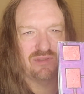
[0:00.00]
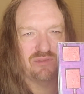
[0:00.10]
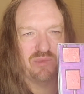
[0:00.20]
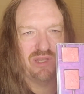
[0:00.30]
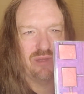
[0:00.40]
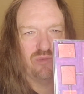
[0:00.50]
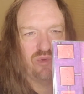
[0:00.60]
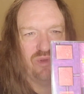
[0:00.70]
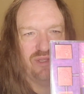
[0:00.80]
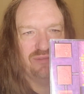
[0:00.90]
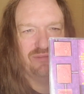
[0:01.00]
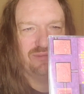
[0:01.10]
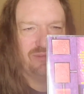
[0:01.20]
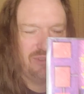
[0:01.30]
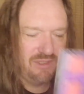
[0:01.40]
is my number 1,
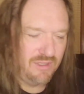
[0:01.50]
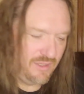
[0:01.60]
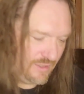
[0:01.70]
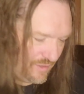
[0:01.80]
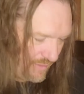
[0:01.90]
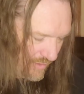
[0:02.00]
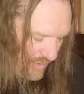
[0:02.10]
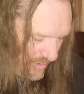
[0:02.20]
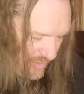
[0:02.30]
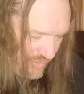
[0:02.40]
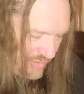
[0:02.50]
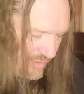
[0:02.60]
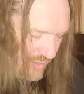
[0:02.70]
and